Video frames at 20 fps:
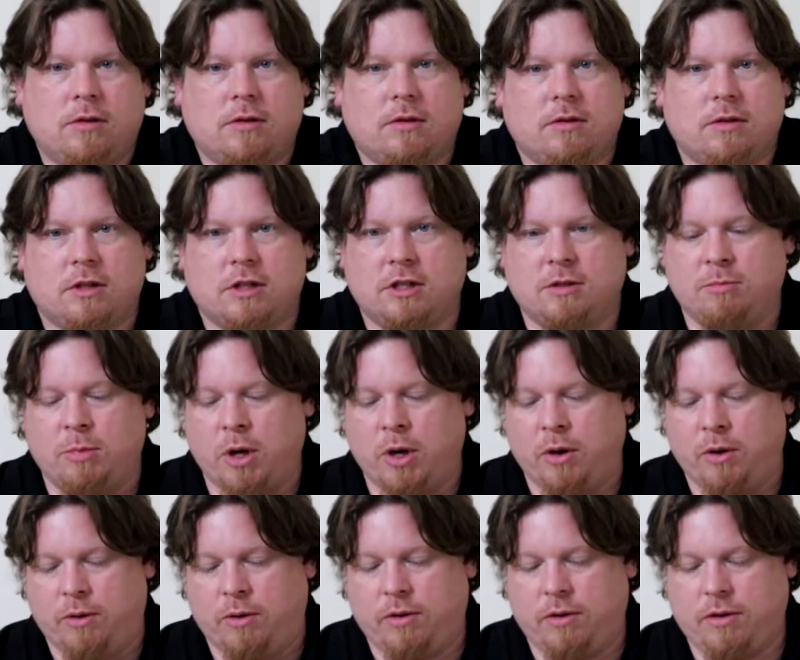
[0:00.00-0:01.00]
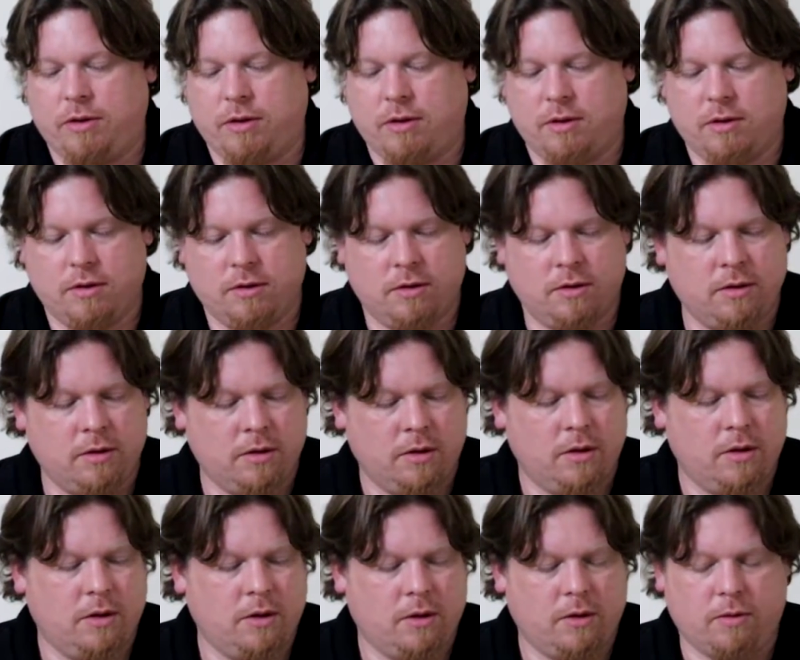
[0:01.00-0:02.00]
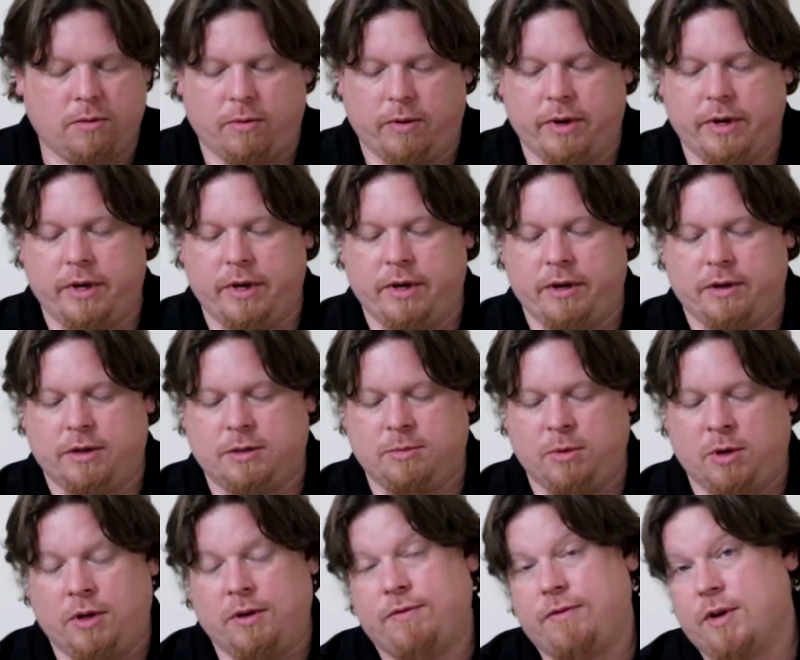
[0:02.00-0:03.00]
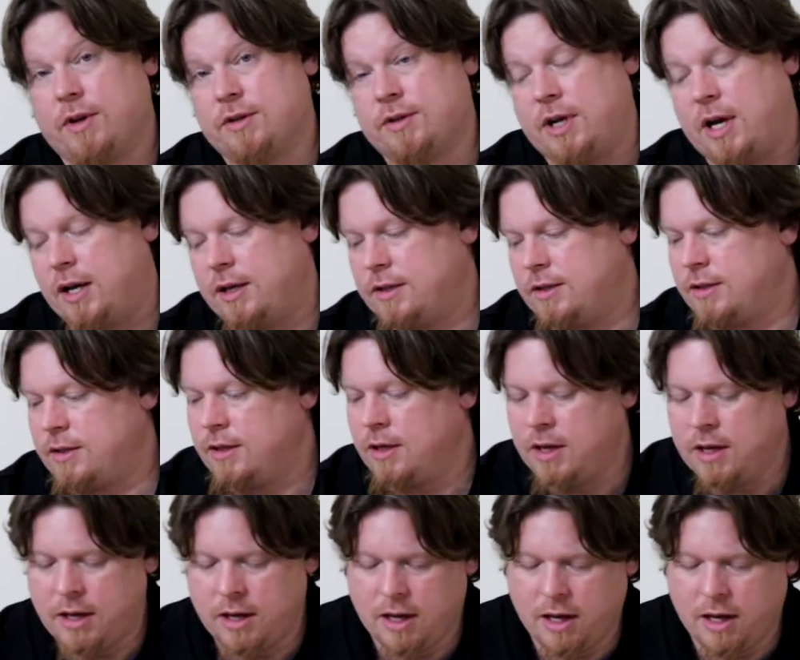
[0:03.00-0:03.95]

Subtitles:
smooth. Real smooth. Feels nice.